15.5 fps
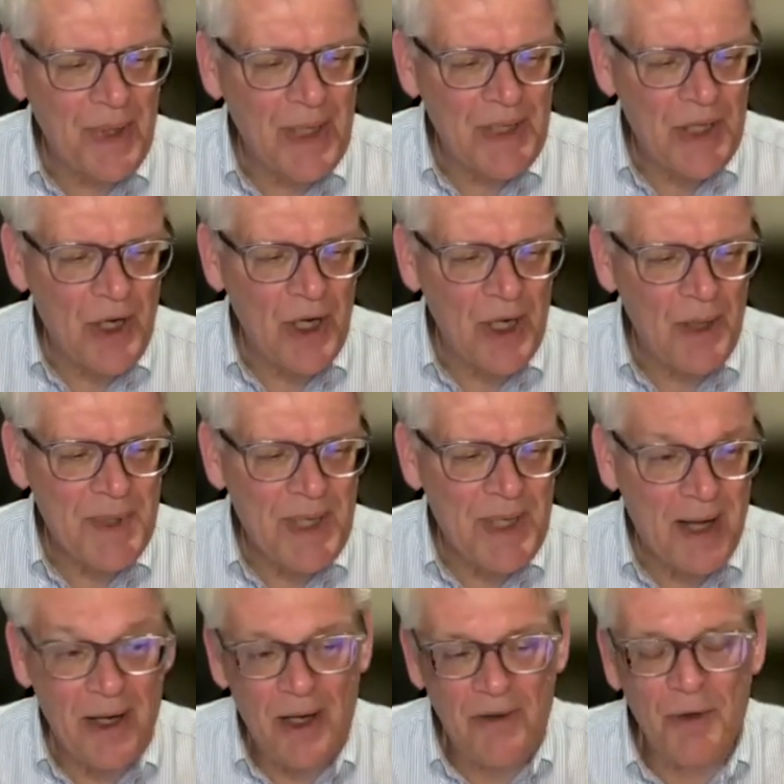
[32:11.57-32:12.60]
startups
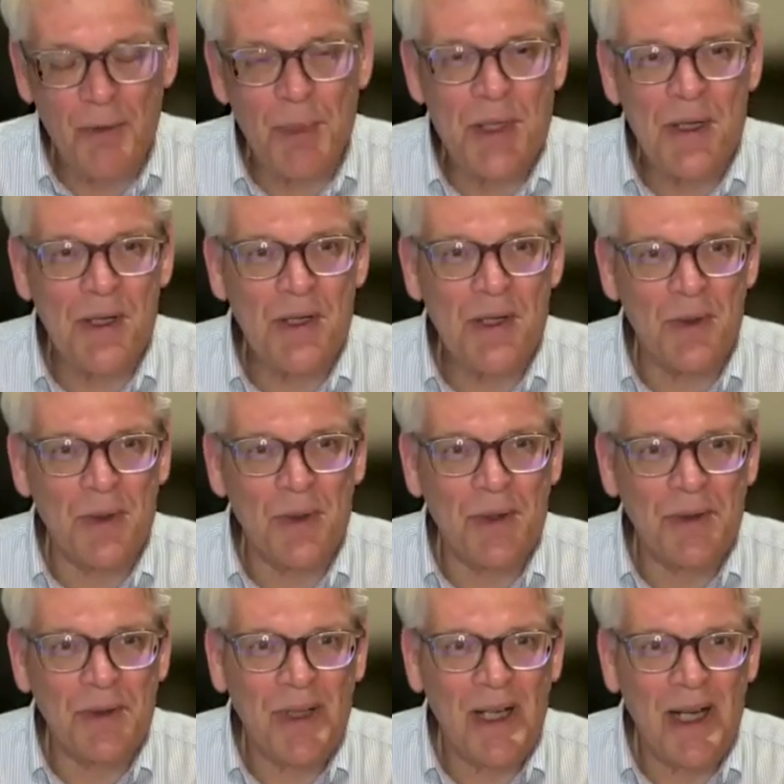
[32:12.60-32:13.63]
out of Harvard Business
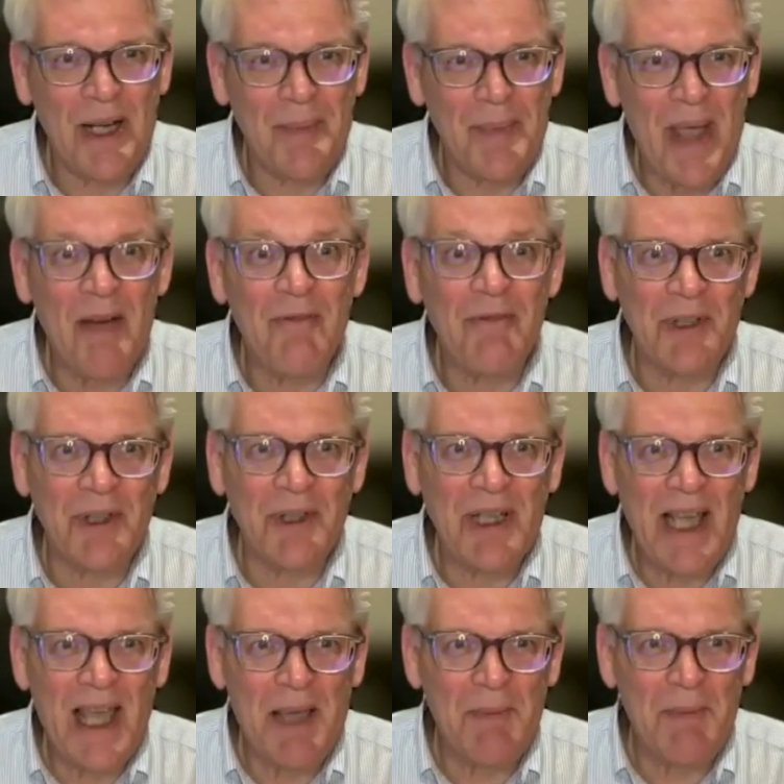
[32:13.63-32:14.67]
School ever
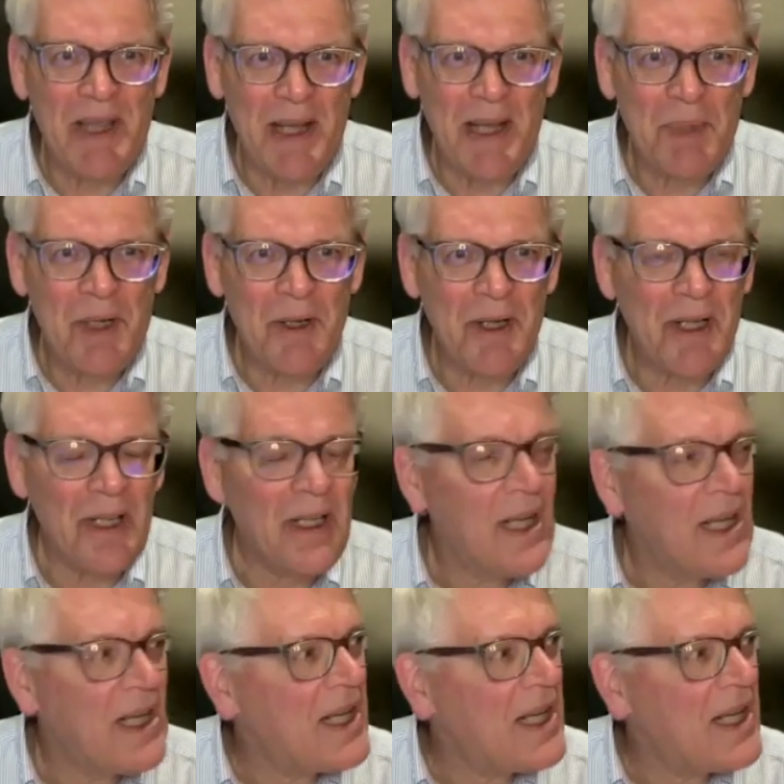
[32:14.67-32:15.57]
came in that period.